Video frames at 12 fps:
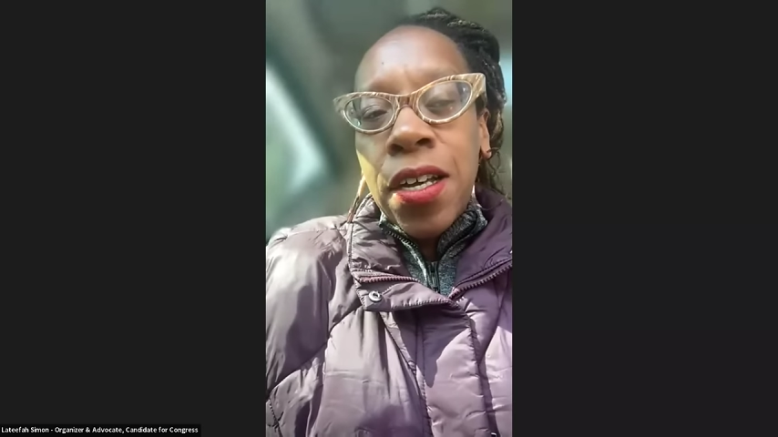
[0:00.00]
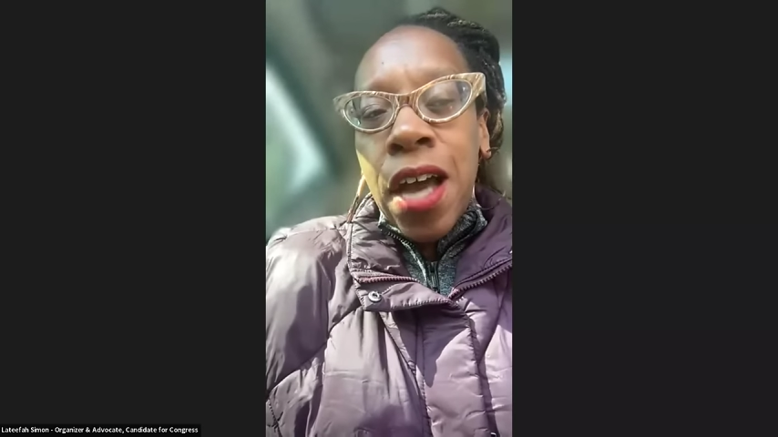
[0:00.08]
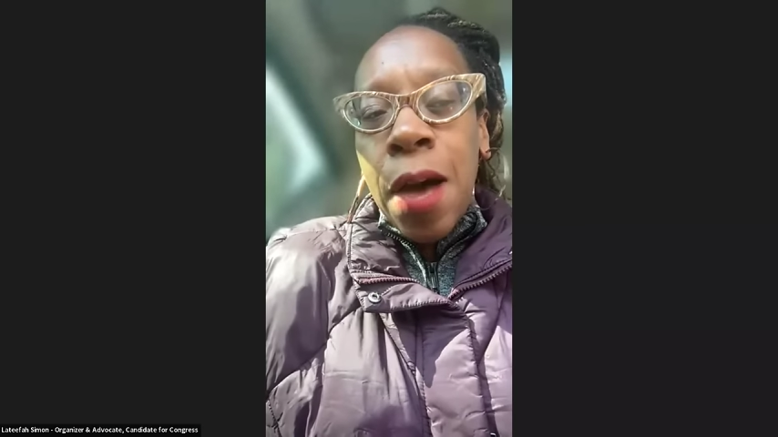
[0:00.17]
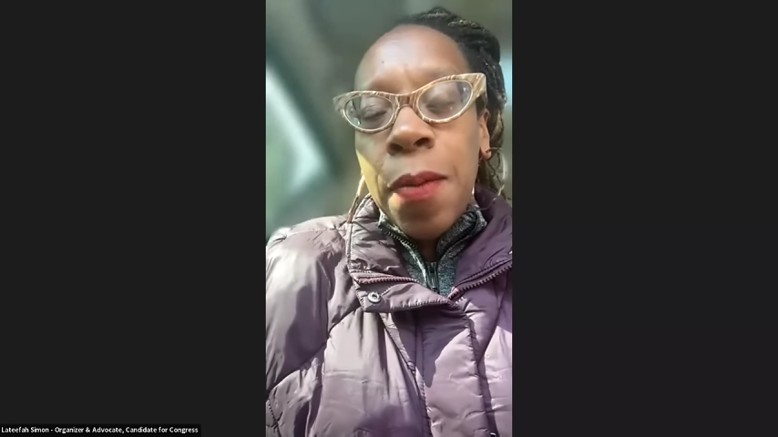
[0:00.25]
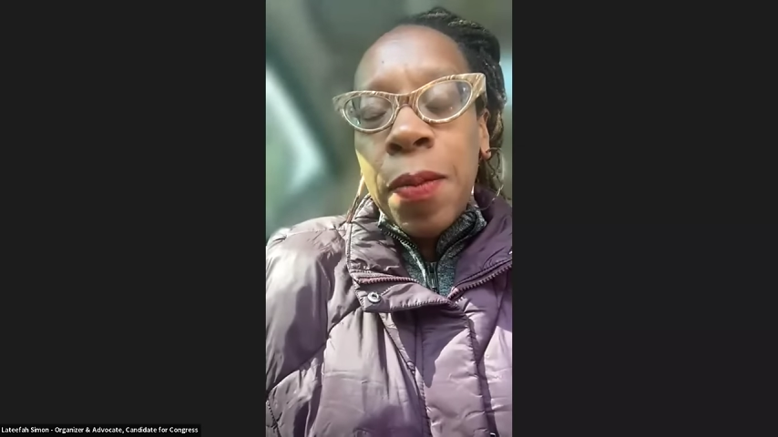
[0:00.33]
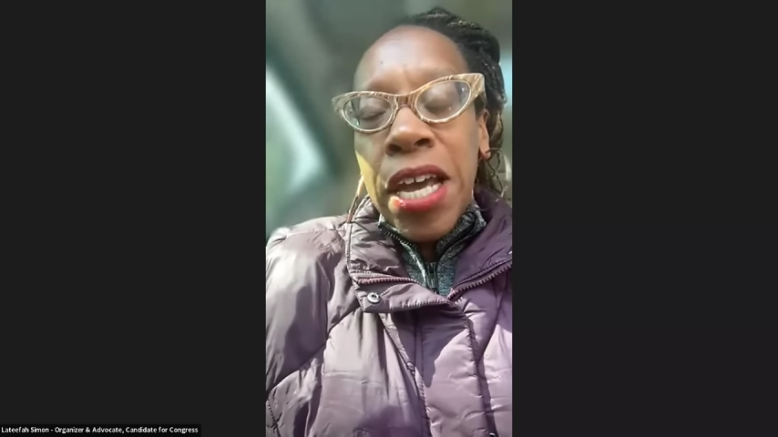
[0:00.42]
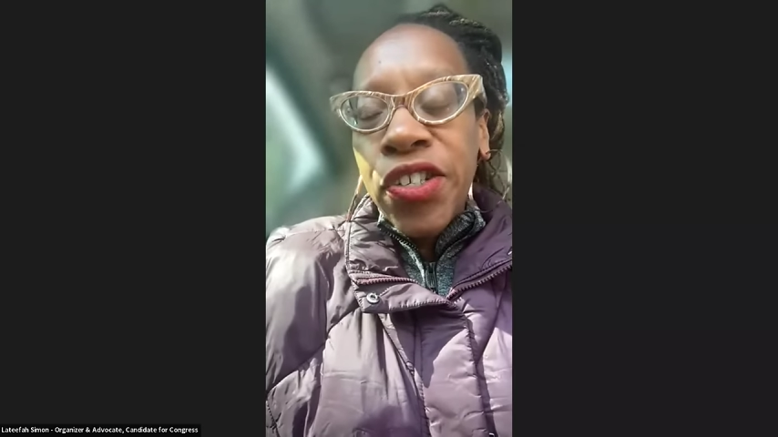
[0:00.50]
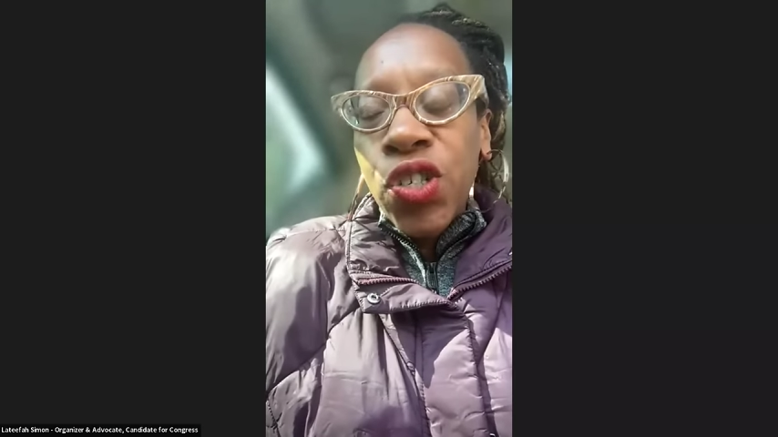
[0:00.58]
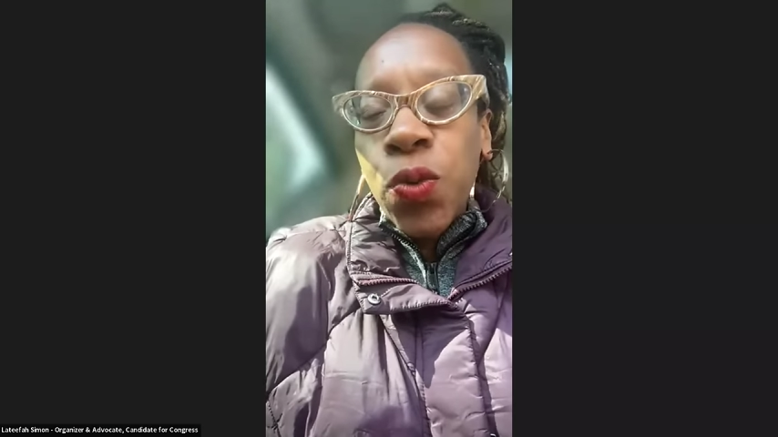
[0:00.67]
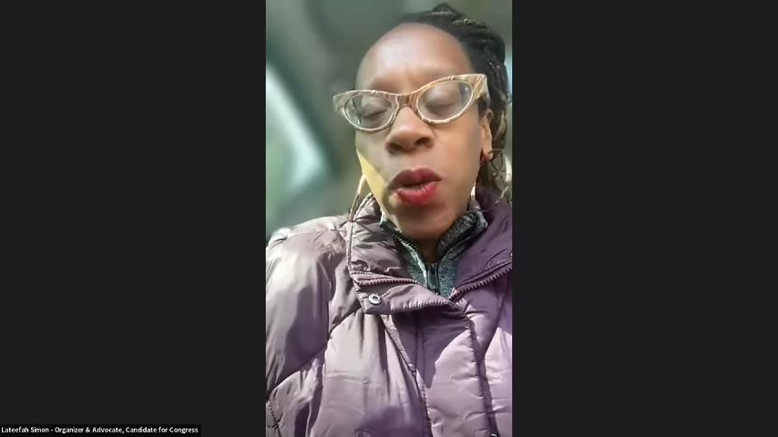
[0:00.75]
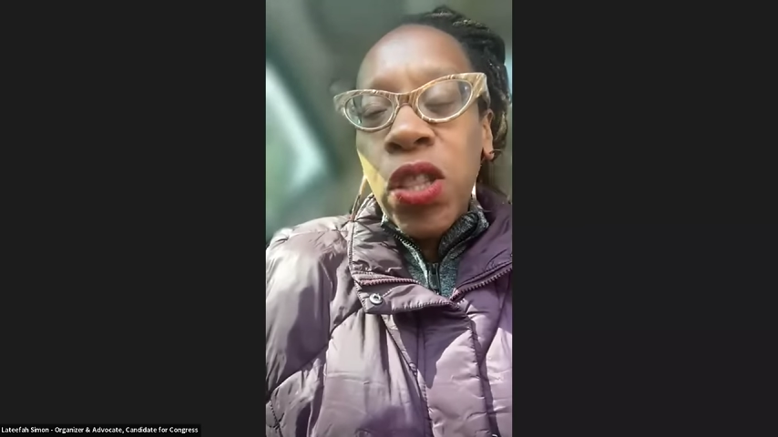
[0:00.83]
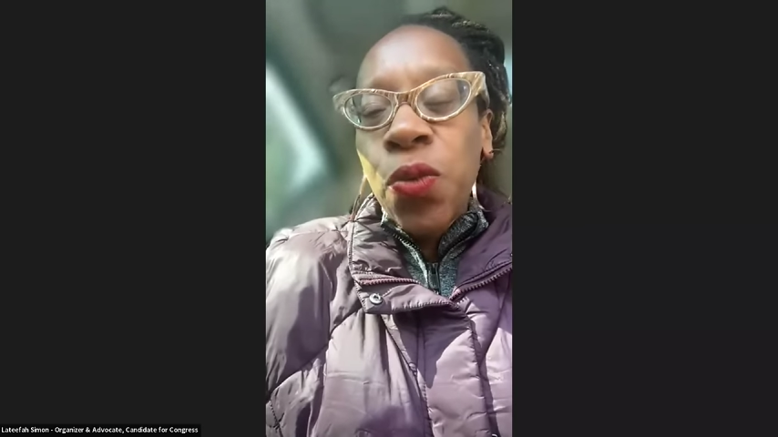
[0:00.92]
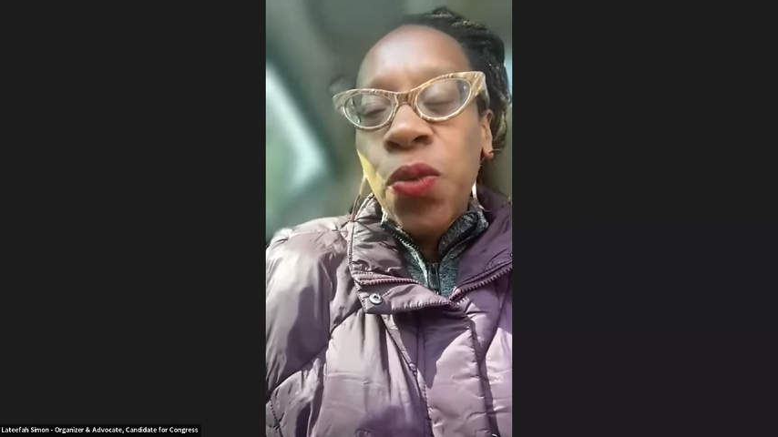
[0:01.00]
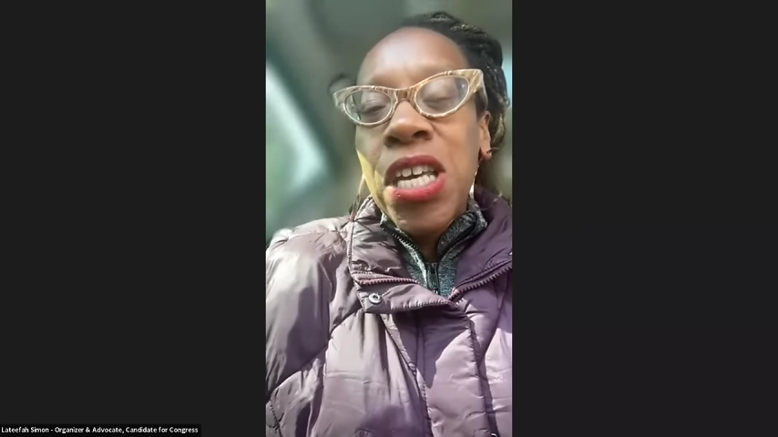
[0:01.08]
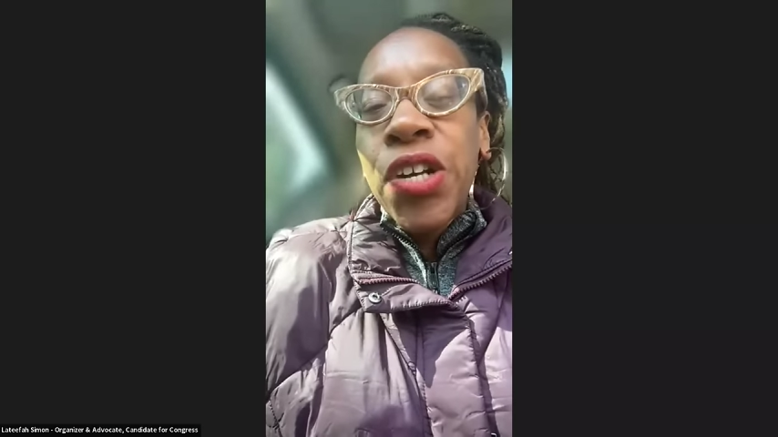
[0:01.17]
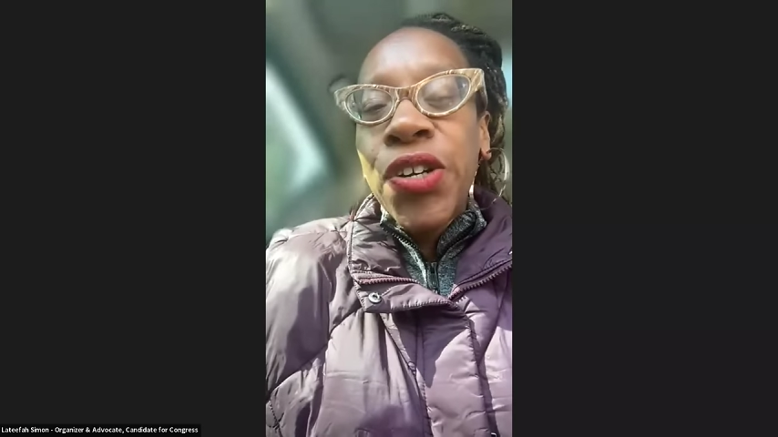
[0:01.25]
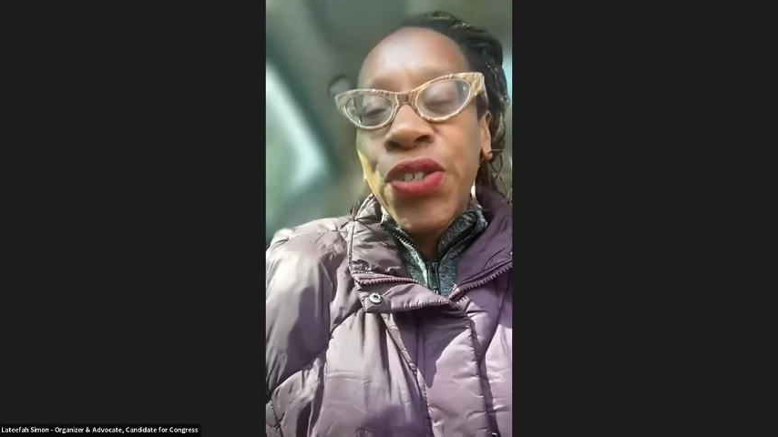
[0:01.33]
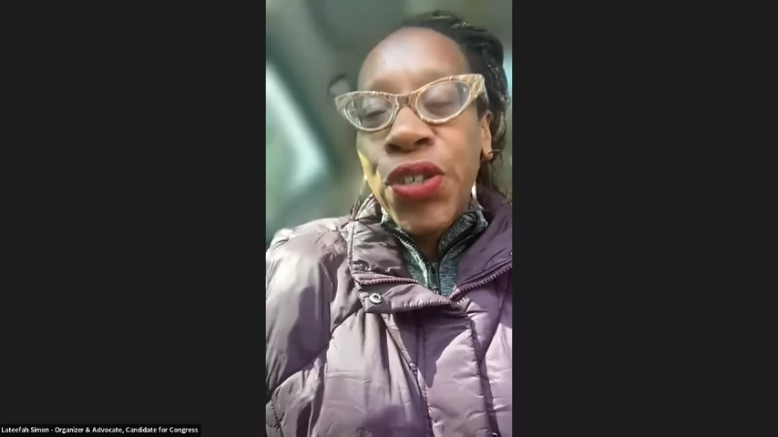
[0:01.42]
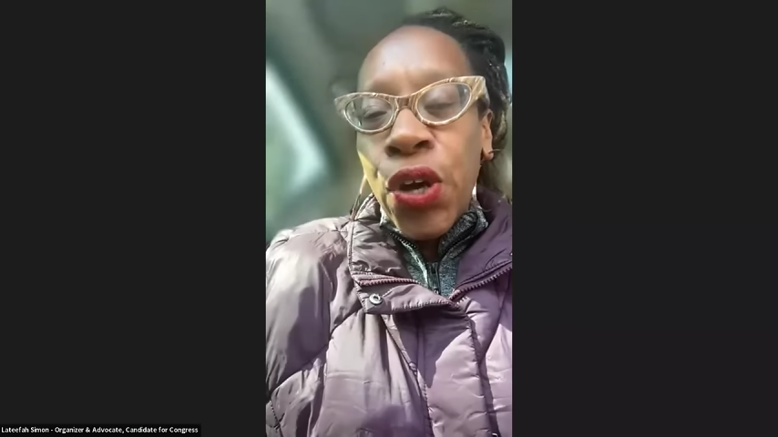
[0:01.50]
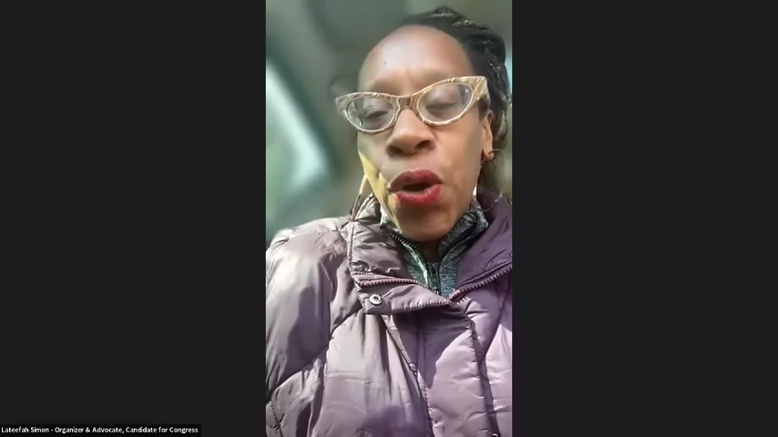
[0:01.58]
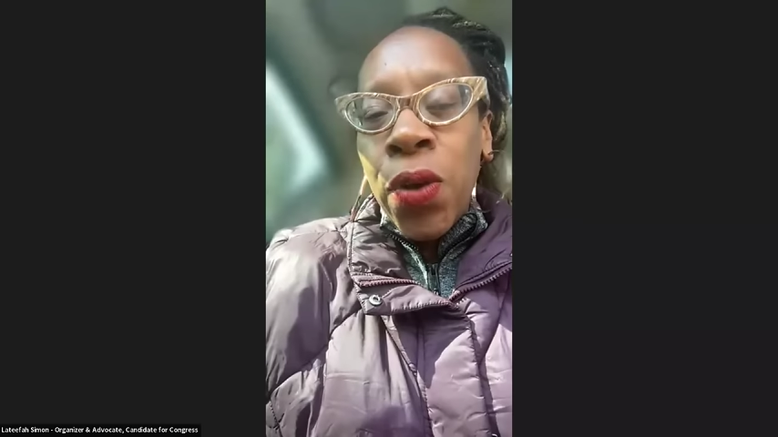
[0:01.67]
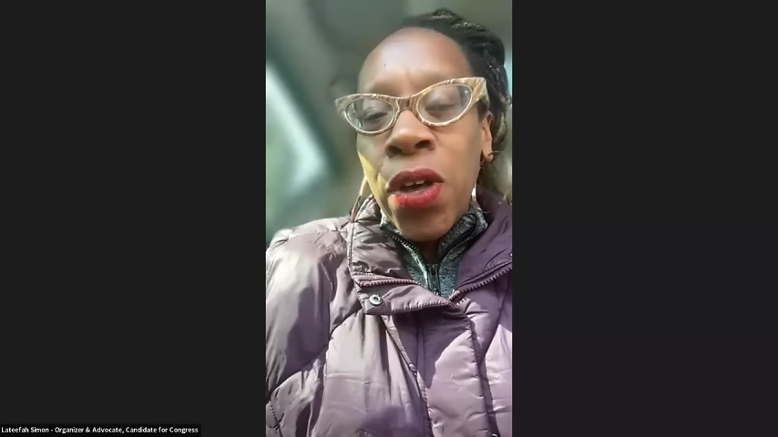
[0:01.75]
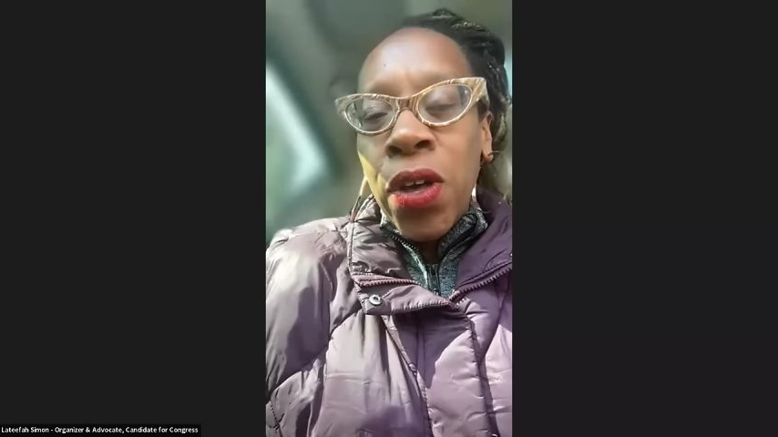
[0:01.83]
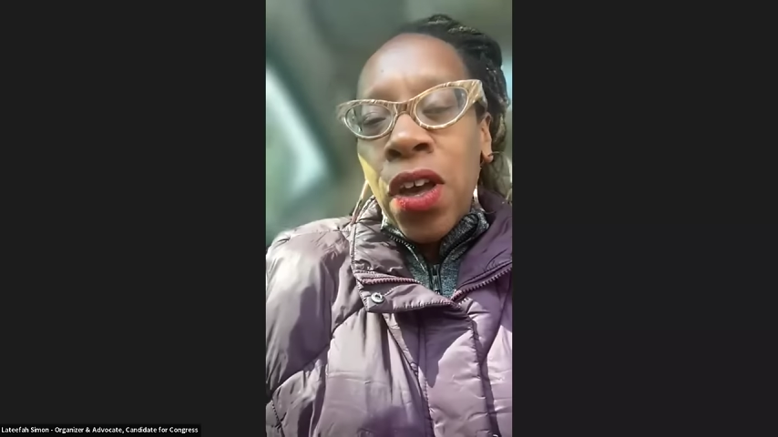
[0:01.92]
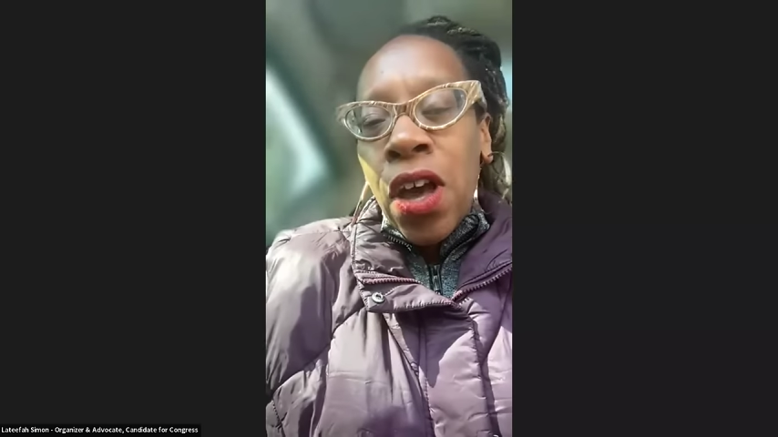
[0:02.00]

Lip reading: Kamala Harris 23 years ago.